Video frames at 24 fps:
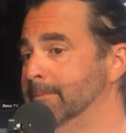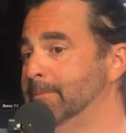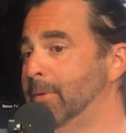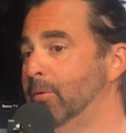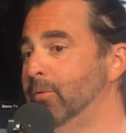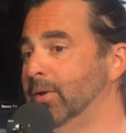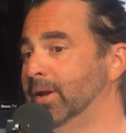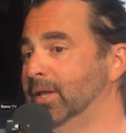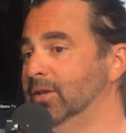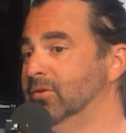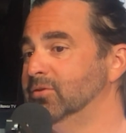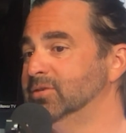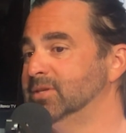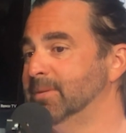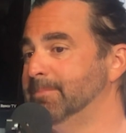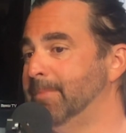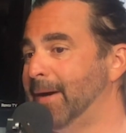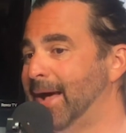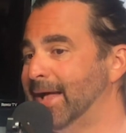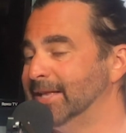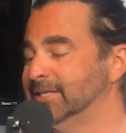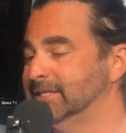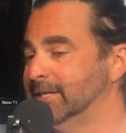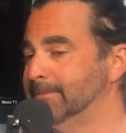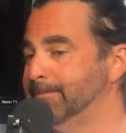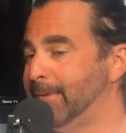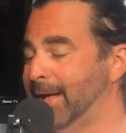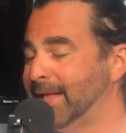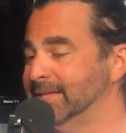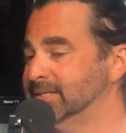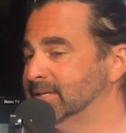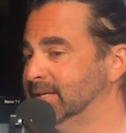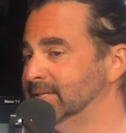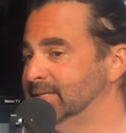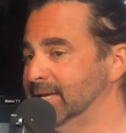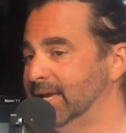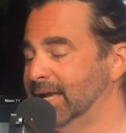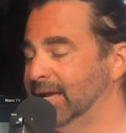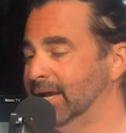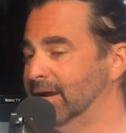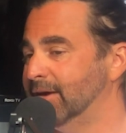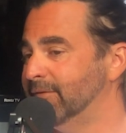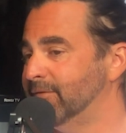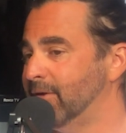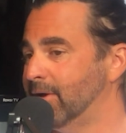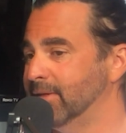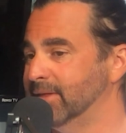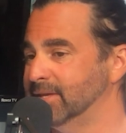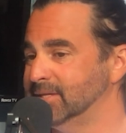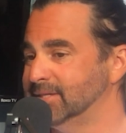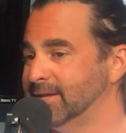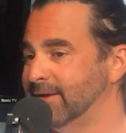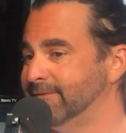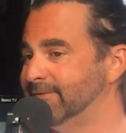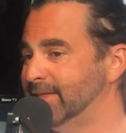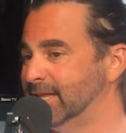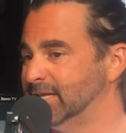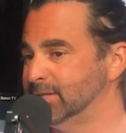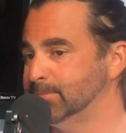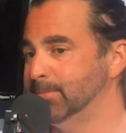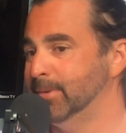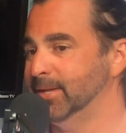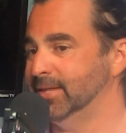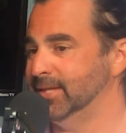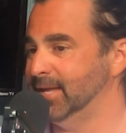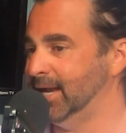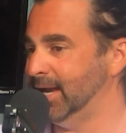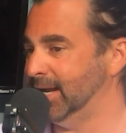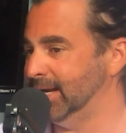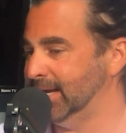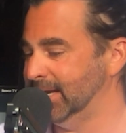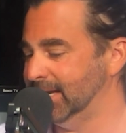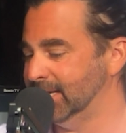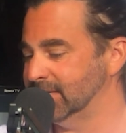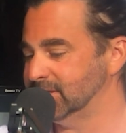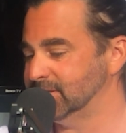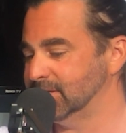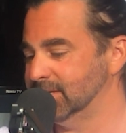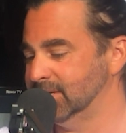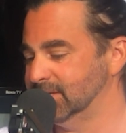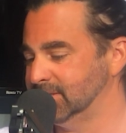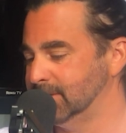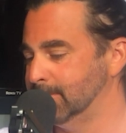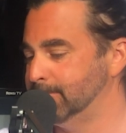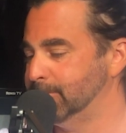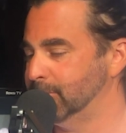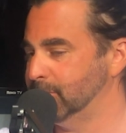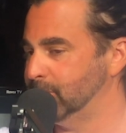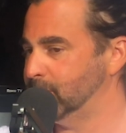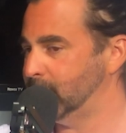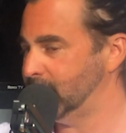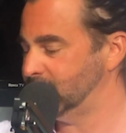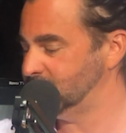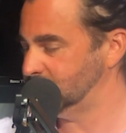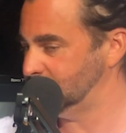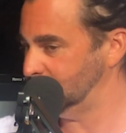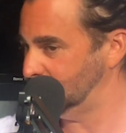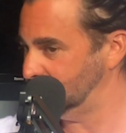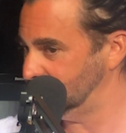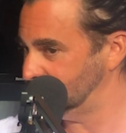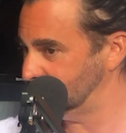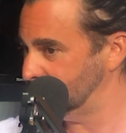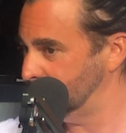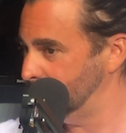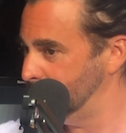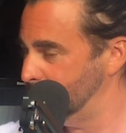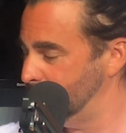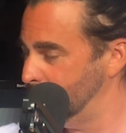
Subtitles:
But we can use the bots. The bots can take care of all the stuff that's mundane, answer the simple questions,